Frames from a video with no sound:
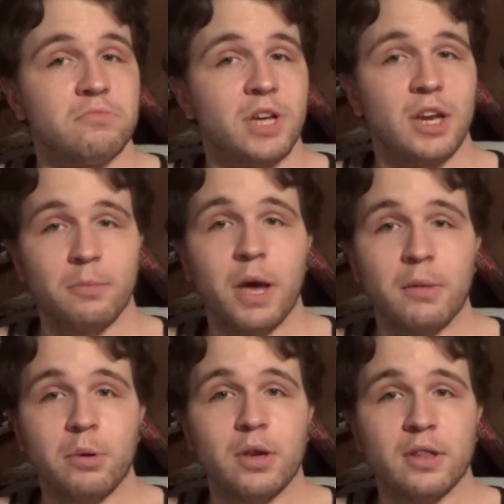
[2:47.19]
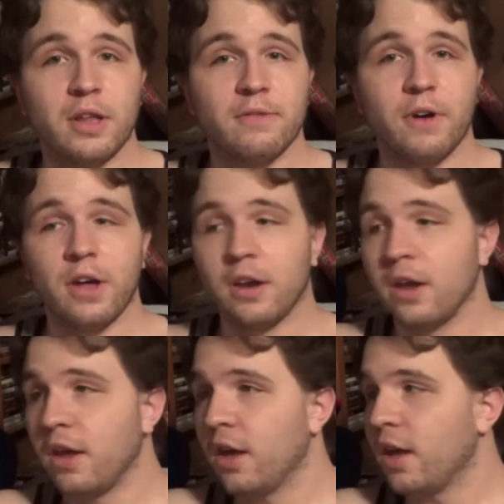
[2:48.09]
And in my opinion, that's fine.
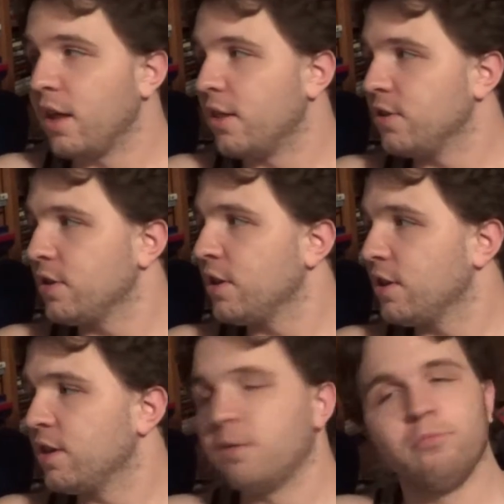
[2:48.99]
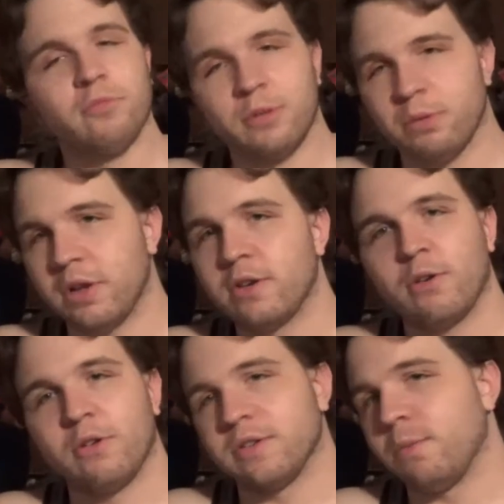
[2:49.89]
The blood and
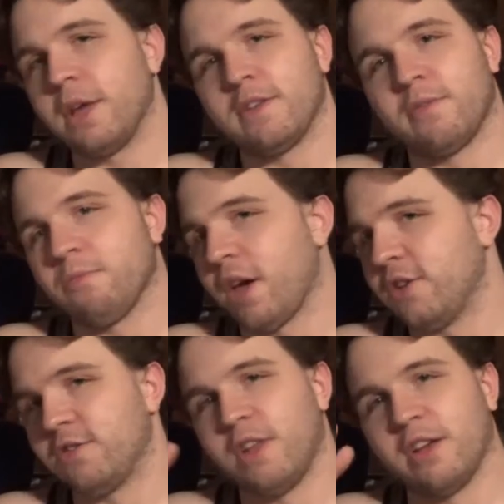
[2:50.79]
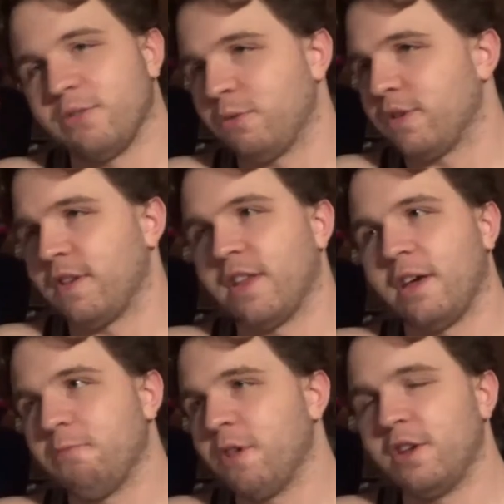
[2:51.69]
gore is amazing. I just want to say
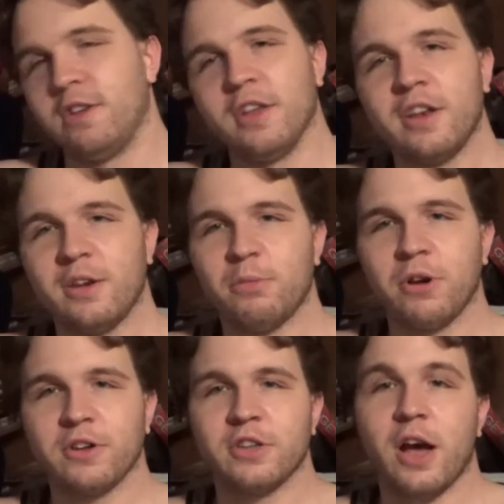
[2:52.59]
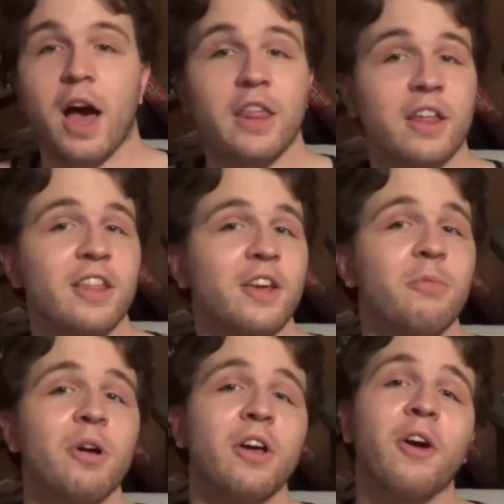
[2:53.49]
that they did a pretty good job. I think they could
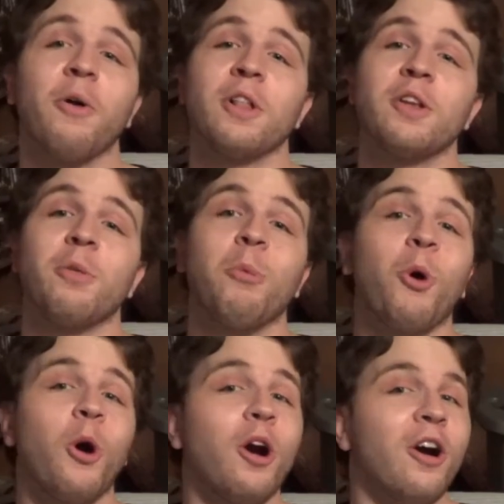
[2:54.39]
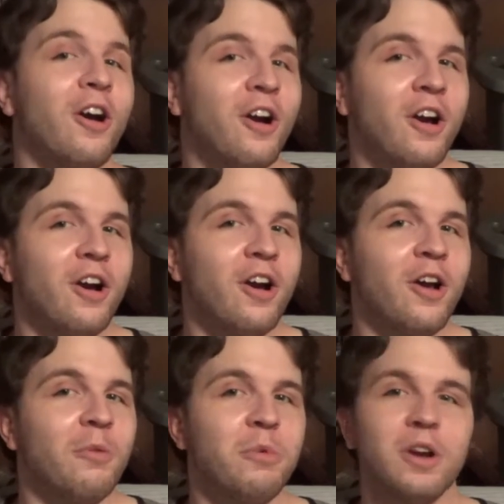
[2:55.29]
probably go a little more,
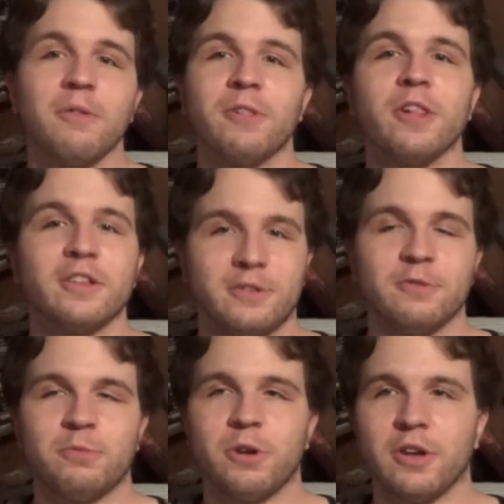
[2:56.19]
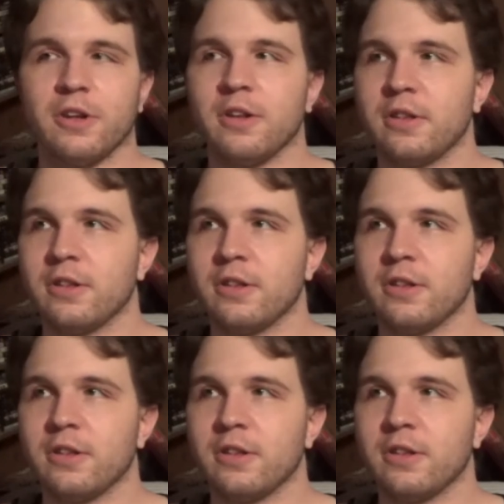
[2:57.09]
but nevertheless, it was pretty good.